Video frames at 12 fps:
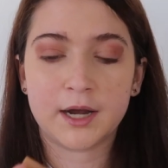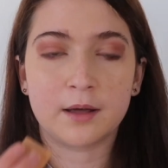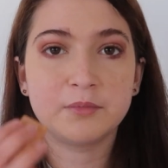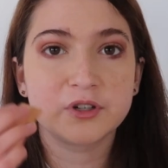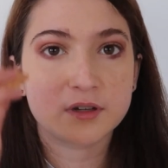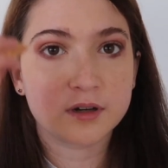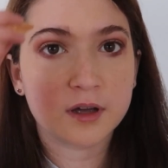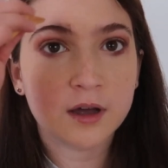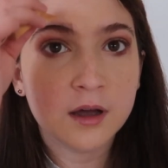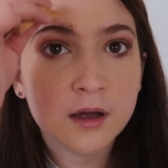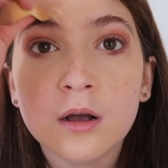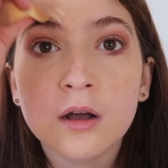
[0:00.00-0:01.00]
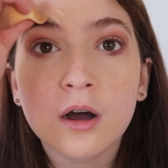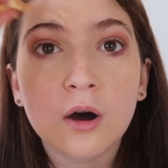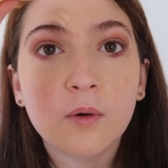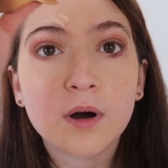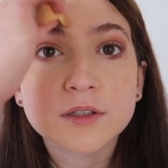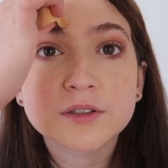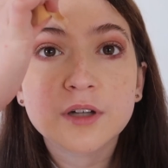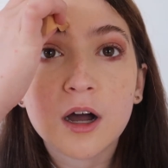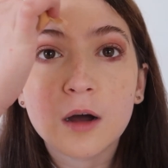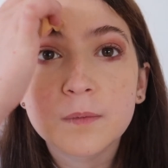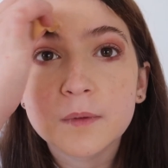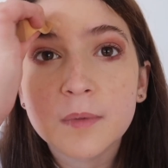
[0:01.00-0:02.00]
and I'm just gonna go on
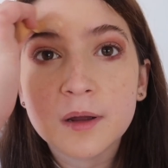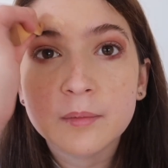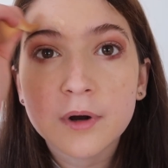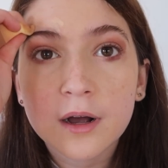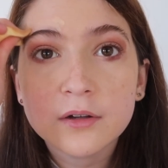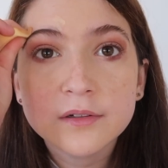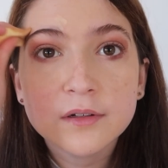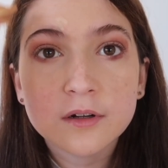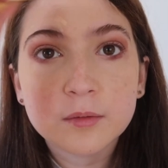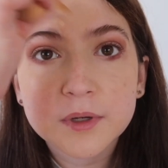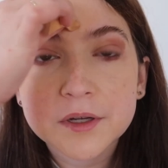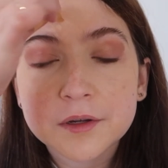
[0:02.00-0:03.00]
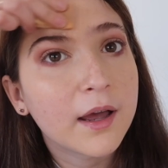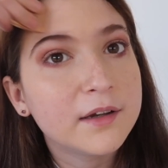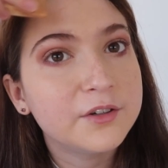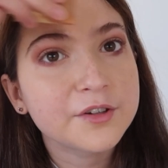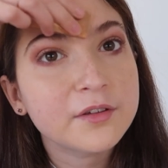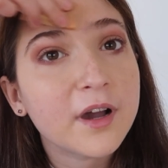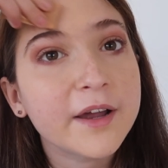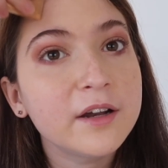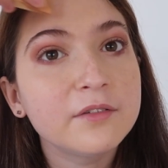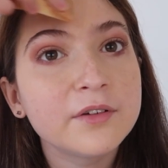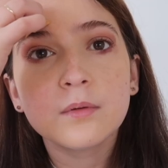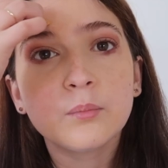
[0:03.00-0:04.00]
top of my brows a little bit and just
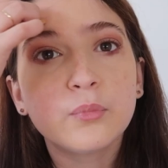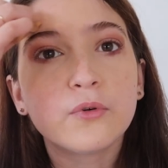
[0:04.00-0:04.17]
kind of